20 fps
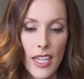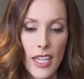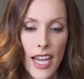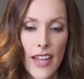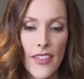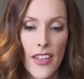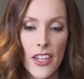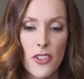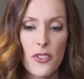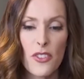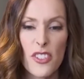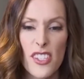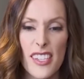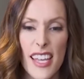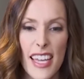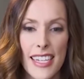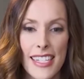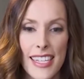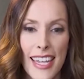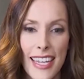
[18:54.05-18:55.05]
and then you
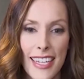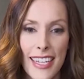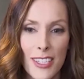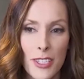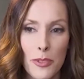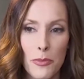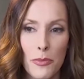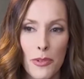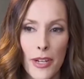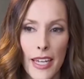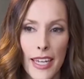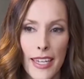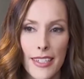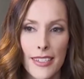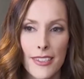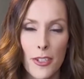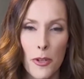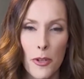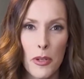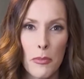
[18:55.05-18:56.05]
decide to take a little break.
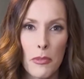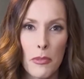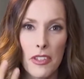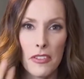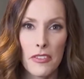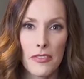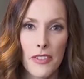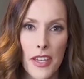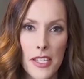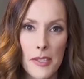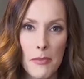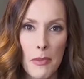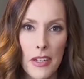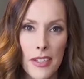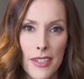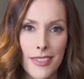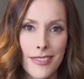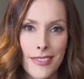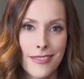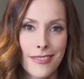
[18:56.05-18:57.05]
You open up a little
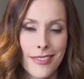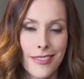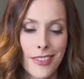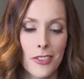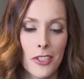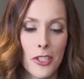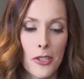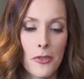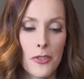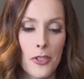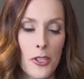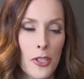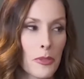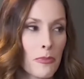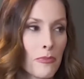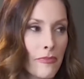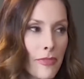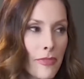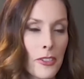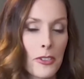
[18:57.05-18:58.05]
Facebook, a little YouTube,
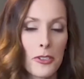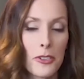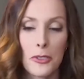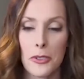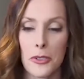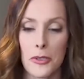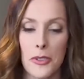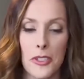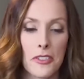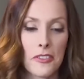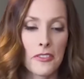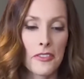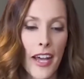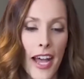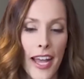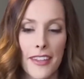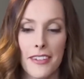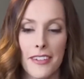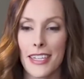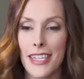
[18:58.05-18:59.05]
a little Hulu, a little
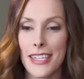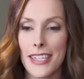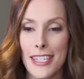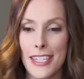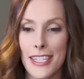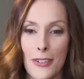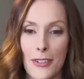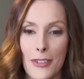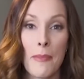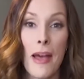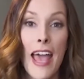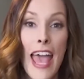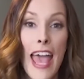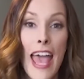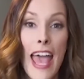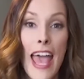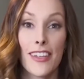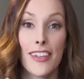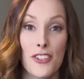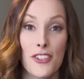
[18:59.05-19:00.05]
Vine, a little Instagram.
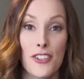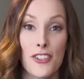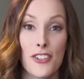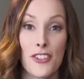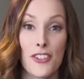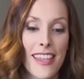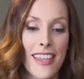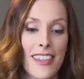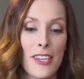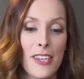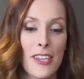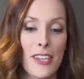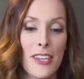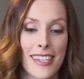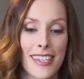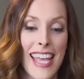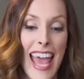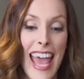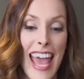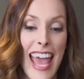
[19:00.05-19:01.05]
And let's just say that you
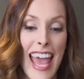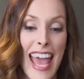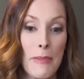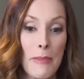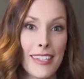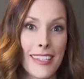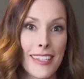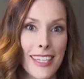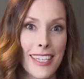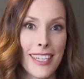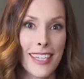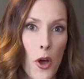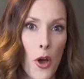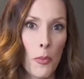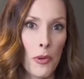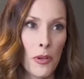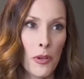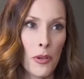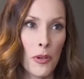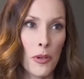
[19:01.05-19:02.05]
had 10 million
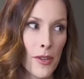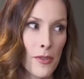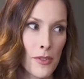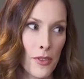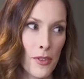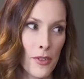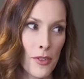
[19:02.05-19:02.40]
open windows on